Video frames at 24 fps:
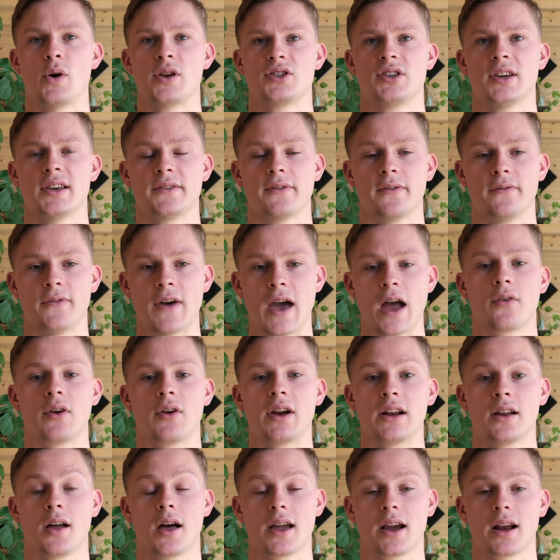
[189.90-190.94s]
which is
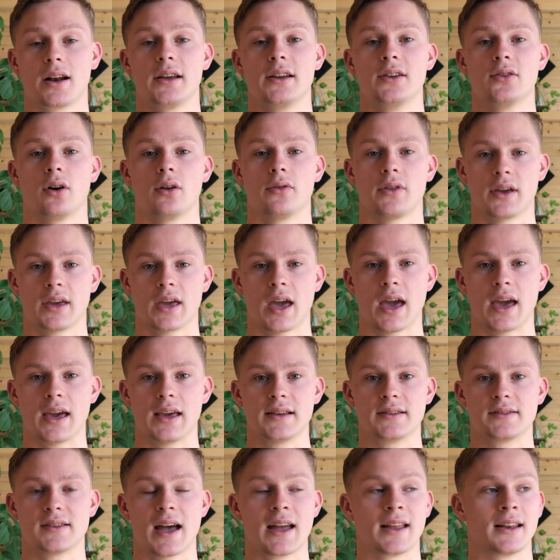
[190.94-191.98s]
very likely not the
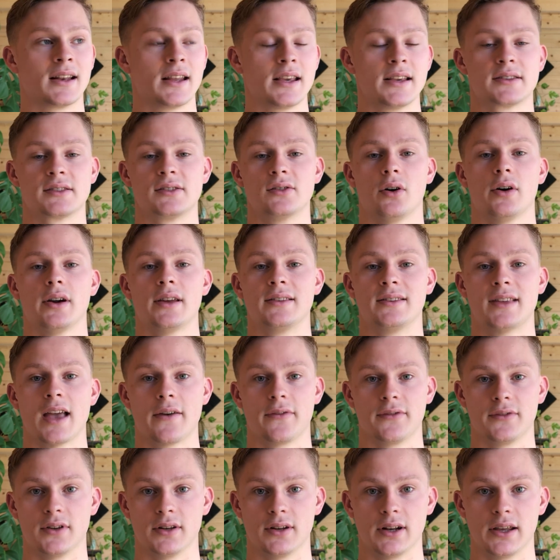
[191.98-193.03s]
case, at least not
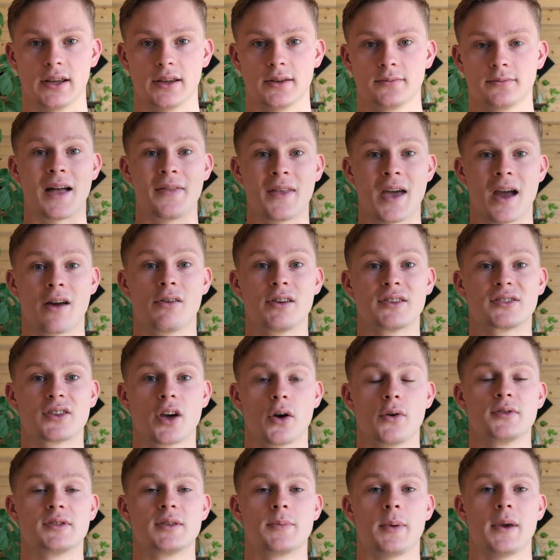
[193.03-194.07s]
indefinitely. And there is
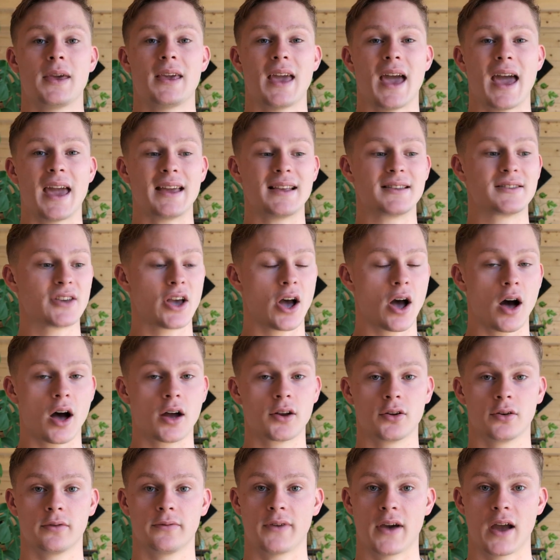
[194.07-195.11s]
going to be a
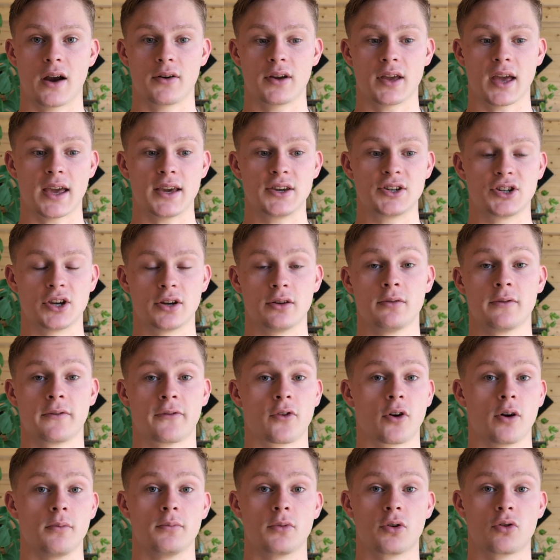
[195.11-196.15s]
ton of variation
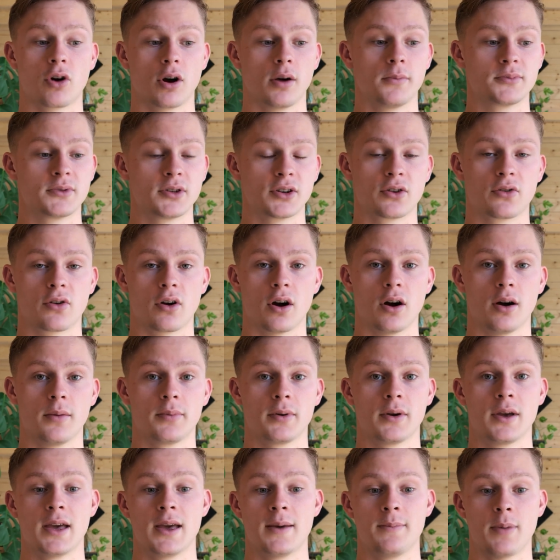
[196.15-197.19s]
from crop to crop
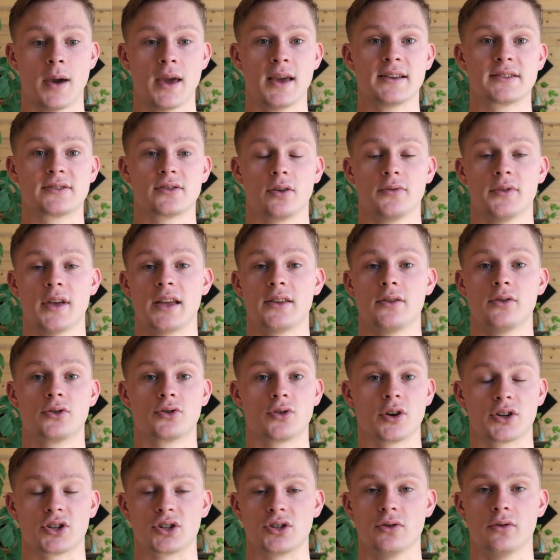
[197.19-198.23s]
based on their
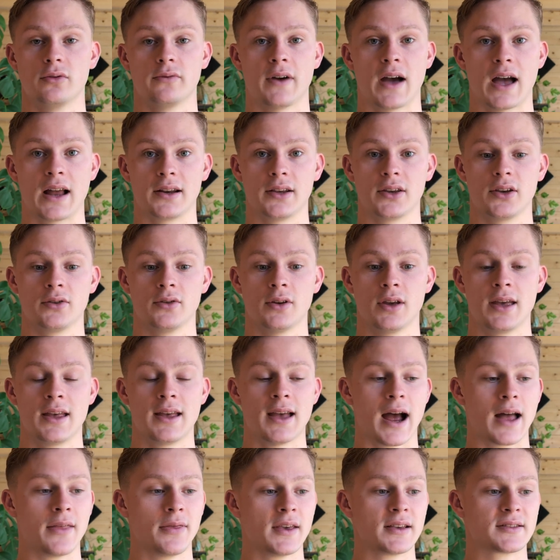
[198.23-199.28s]
nutritional value.
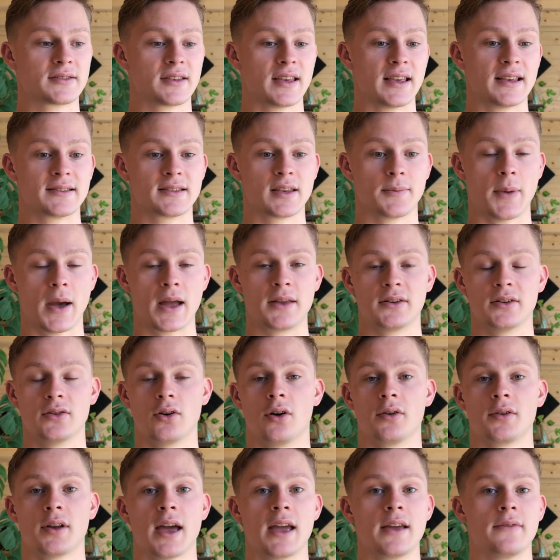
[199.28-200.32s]
And this is dependent
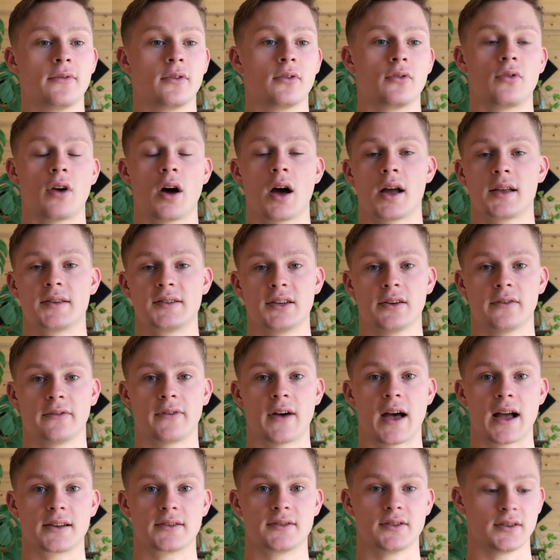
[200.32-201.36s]
on a variety of
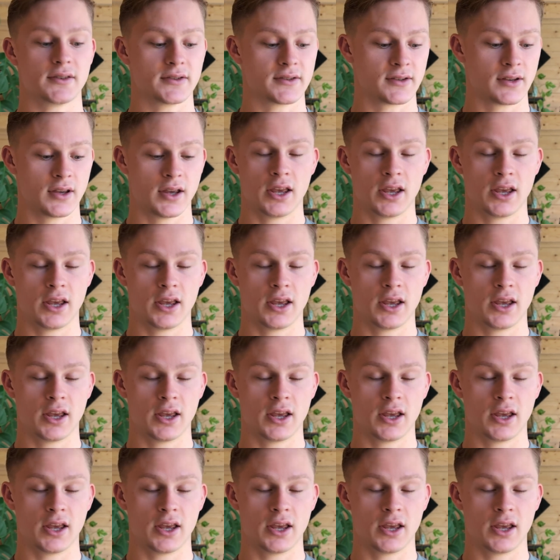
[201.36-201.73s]
factors.